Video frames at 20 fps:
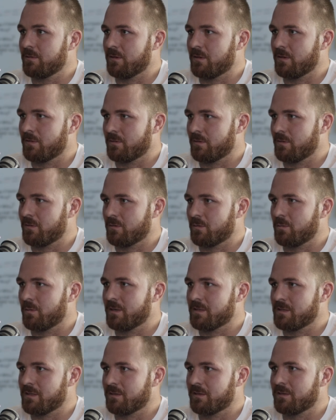There's
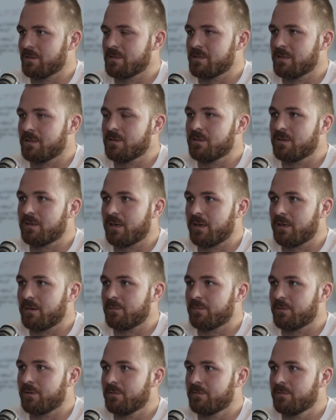always areas that you can
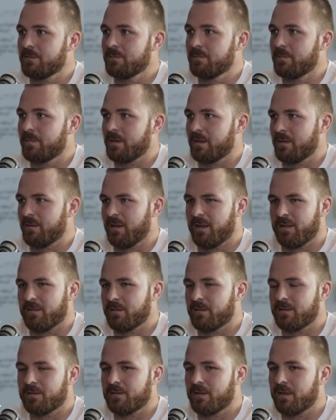improve in,
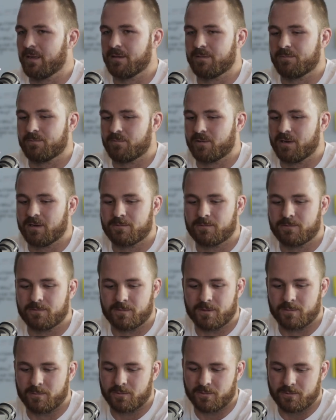and it
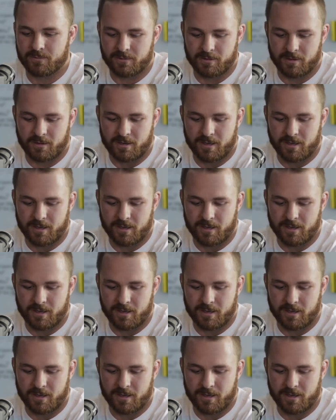the